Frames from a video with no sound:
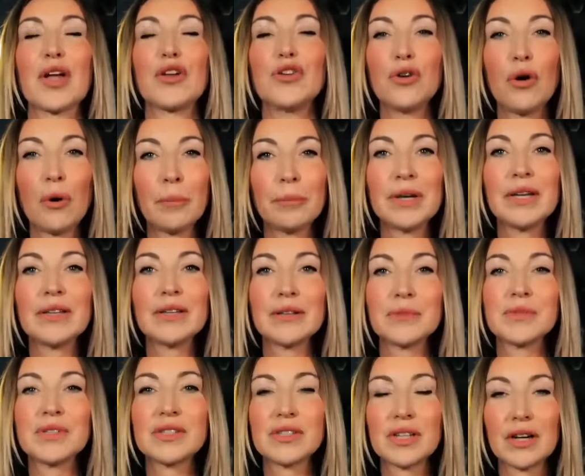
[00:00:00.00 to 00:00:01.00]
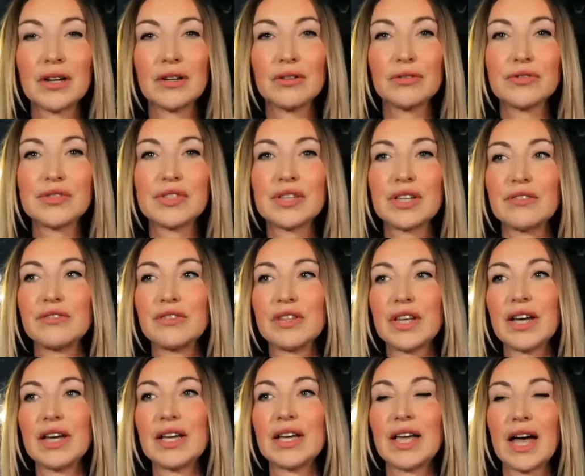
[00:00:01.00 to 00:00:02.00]
not be themselves, if
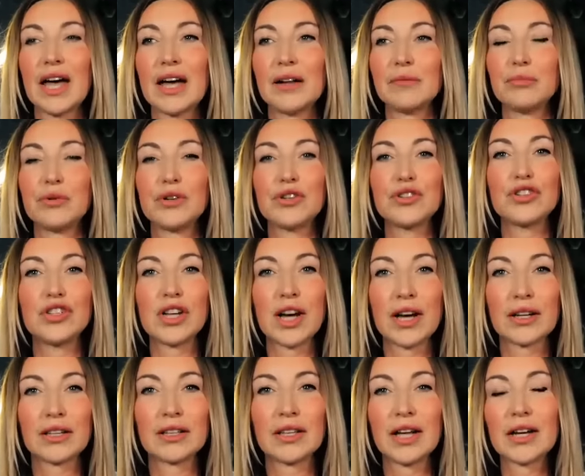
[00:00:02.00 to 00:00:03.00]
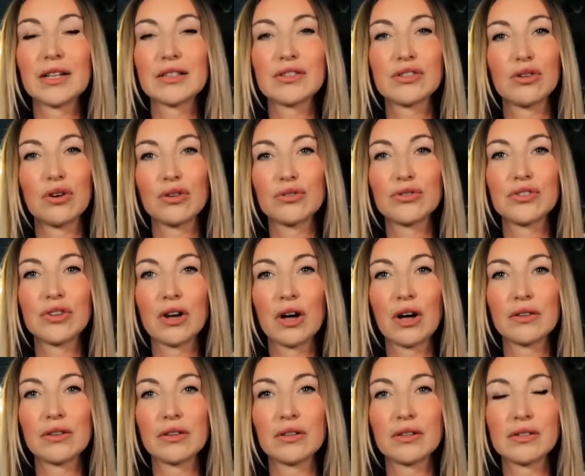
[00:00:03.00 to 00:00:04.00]
they can project that onto
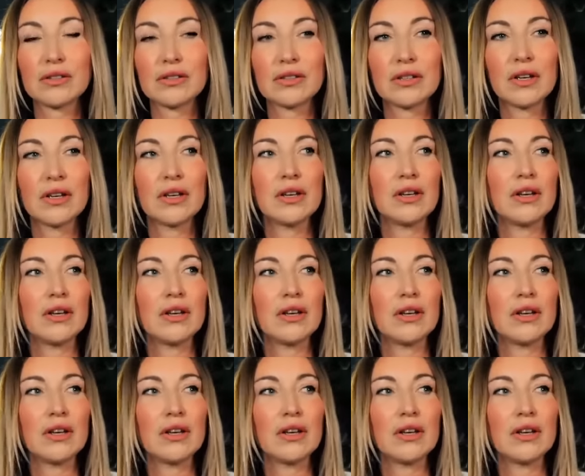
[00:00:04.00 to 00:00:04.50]
others,